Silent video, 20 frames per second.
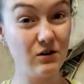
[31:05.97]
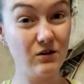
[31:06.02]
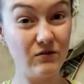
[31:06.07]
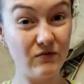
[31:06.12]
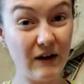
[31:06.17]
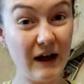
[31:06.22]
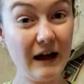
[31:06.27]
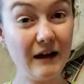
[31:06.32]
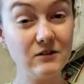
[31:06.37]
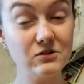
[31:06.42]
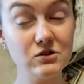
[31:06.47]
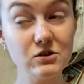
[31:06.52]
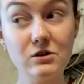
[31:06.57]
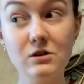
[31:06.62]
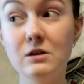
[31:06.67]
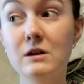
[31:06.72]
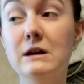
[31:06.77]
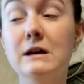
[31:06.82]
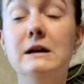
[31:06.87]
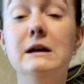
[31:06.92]
factor.
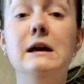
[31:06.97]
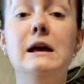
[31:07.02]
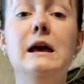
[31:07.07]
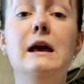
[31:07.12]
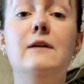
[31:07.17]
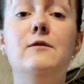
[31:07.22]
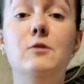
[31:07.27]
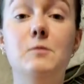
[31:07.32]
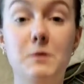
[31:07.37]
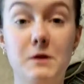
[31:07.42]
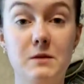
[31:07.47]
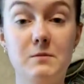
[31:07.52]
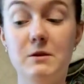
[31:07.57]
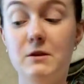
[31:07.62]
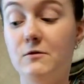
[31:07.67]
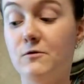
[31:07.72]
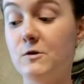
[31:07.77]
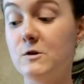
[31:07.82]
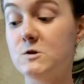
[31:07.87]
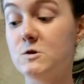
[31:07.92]
If you put them in the
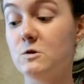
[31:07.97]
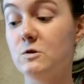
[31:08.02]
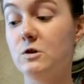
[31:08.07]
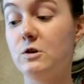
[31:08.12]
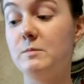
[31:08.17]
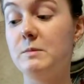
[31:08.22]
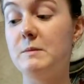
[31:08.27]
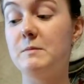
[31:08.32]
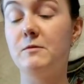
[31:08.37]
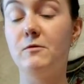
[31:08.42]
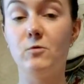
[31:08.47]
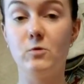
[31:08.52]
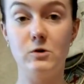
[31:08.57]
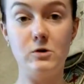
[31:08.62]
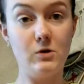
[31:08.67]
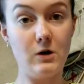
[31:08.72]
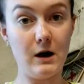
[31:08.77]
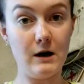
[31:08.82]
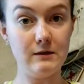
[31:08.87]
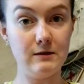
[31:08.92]
freezer a little bit before you
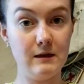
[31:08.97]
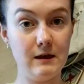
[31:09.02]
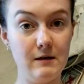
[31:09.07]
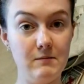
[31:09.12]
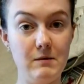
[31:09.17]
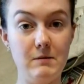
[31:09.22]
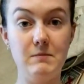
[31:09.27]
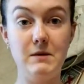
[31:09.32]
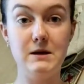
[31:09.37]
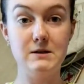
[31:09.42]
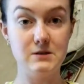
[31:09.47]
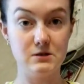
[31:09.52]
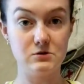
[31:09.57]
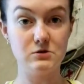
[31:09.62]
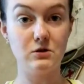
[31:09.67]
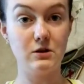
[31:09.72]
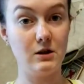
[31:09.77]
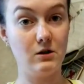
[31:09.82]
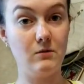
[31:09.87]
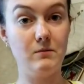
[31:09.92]
cut them, it makes it so
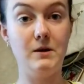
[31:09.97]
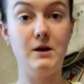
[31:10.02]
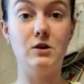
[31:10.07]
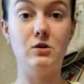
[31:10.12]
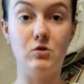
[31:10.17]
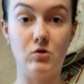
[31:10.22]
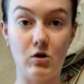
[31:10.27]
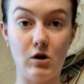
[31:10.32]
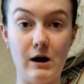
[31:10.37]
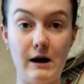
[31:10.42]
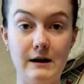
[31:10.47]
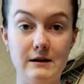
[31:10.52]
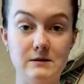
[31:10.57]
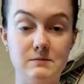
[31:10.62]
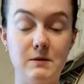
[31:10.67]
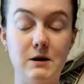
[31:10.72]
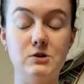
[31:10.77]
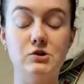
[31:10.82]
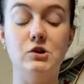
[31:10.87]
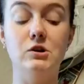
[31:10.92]
they don't make you cry as
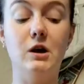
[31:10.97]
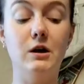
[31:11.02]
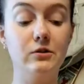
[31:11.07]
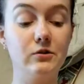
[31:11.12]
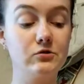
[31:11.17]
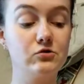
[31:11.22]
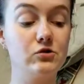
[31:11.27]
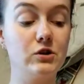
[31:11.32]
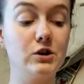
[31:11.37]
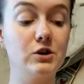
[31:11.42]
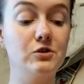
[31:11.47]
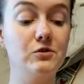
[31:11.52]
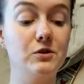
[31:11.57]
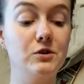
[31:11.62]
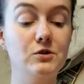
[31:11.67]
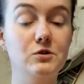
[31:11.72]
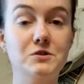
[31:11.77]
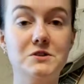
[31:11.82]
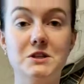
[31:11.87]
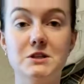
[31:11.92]
much. Another trick you can
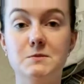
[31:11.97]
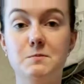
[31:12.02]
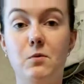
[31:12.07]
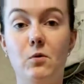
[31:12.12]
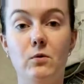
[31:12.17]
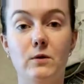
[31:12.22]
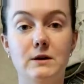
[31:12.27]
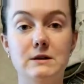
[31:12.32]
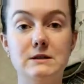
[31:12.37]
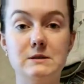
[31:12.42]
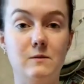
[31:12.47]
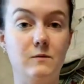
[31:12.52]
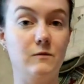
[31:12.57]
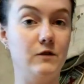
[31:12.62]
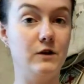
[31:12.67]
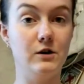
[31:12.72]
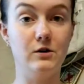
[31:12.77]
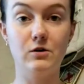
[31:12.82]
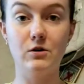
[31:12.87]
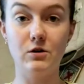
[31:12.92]
use is pouring some
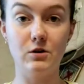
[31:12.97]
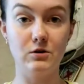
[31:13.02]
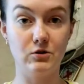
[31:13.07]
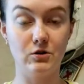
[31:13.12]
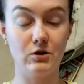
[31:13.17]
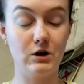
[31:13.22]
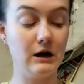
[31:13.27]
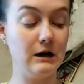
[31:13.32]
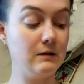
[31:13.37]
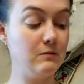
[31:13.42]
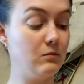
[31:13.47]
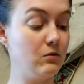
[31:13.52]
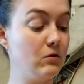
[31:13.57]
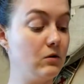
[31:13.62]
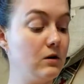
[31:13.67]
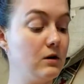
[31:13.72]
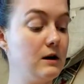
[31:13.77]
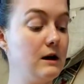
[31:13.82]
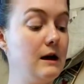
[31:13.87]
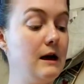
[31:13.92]
vinegar on your cutting
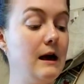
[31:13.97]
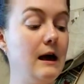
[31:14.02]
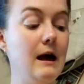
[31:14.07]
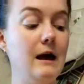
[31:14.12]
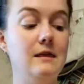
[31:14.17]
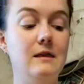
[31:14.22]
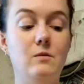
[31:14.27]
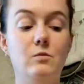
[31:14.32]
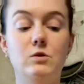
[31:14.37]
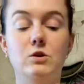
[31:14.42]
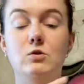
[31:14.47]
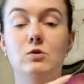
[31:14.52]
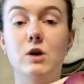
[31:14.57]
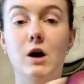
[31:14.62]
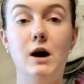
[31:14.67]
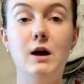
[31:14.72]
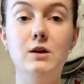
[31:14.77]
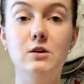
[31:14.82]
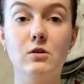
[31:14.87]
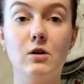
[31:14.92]
board. And then when you
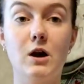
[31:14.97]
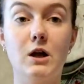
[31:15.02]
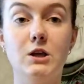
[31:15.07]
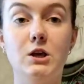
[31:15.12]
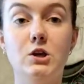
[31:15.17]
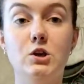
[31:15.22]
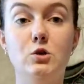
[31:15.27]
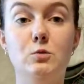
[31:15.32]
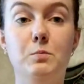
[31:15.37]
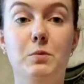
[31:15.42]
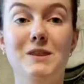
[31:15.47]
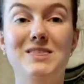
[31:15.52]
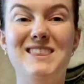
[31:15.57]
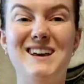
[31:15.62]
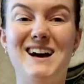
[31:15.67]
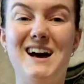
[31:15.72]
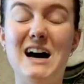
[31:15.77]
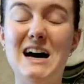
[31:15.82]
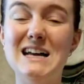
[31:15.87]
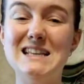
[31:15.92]
cut your onion, you put the
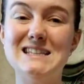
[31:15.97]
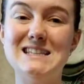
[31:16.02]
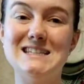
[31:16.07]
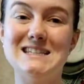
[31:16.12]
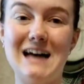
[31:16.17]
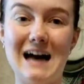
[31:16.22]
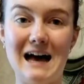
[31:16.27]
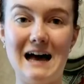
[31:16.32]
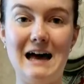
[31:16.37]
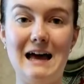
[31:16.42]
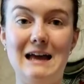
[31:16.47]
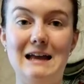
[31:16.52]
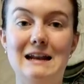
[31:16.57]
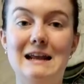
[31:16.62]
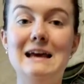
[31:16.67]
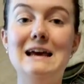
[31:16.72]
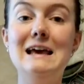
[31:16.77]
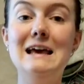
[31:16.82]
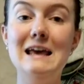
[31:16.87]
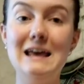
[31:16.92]
cut side
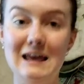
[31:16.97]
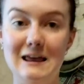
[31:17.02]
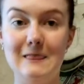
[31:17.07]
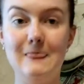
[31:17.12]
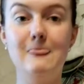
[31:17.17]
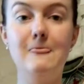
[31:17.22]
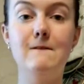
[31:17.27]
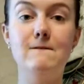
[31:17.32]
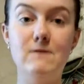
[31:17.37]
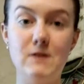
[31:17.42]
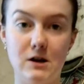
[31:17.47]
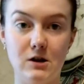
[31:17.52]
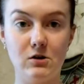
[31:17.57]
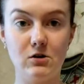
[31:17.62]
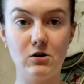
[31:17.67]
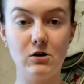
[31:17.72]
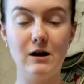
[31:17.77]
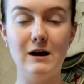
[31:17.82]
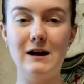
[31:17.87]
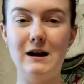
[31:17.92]
in the vinegar,
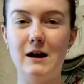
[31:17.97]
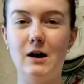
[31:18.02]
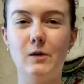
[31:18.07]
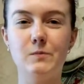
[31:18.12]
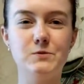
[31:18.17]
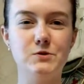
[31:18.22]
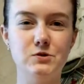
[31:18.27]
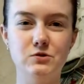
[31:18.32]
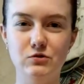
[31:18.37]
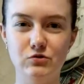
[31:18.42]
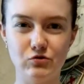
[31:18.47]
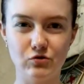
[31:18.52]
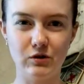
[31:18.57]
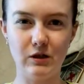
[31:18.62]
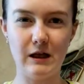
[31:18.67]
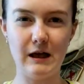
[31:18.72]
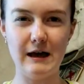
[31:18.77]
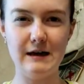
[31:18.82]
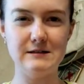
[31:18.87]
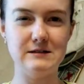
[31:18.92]
and it helps
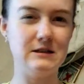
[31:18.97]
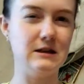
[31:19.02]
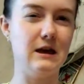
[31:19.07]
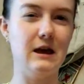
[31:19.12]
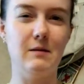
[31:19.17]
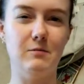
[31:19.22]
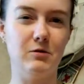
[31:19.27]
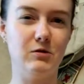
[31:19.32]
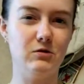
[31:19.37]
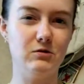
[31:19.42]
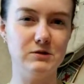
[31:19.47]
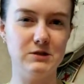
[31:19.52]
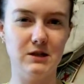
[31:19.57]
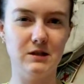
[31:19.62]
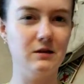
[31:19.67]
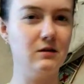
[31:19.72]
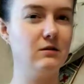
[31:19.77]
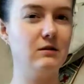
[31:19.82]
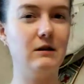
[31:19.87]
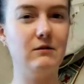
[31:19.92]
neutralize the chemicals in
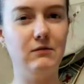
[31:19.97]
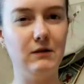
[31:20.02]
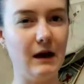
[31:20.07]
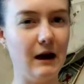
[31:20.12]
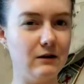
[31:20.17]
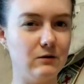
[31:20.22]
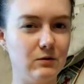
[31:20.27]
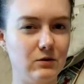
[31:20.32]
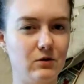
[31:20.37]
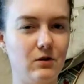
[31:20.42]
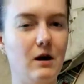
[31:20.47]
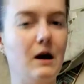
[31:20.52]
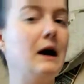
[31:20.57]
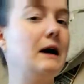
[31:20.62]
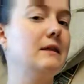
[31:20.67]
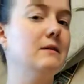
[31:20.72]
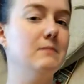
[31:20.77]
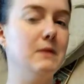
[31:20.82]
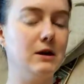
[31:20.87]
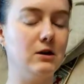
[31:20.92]
there that react with your eye
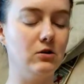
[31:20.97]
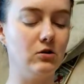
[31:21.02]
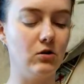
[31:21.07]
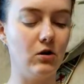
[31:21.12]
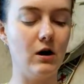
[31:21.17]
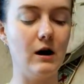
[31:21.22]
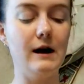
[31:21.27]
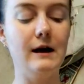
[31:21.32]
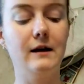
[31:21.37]
that make you cry.